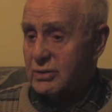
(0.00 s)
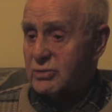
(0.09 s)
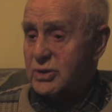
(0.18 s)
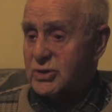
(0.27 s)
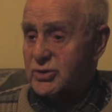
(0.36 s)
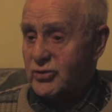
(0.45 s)

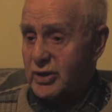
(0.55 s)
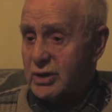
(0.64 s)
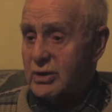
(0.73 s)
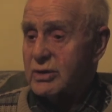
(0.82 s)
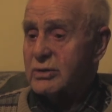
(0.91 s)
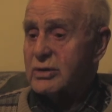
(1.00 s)
was
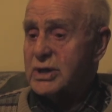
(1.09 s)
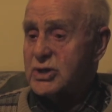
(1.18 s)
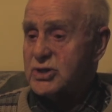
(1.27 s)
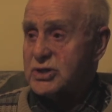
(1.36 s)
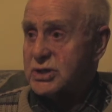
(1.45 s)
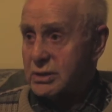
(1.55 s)
very
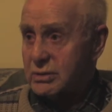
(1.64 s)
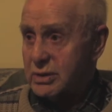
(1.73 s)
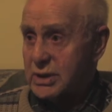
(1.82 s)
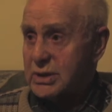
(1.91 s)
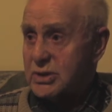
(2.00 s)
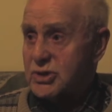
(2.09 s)

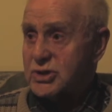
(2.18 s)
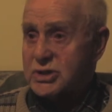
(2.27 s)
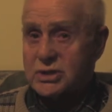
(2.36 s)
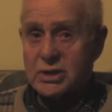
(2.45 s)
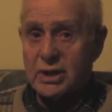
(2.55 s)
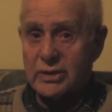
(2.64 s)
serious
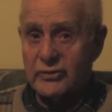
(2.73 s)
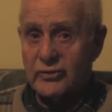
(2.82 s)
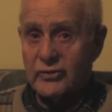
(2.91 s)
stuff.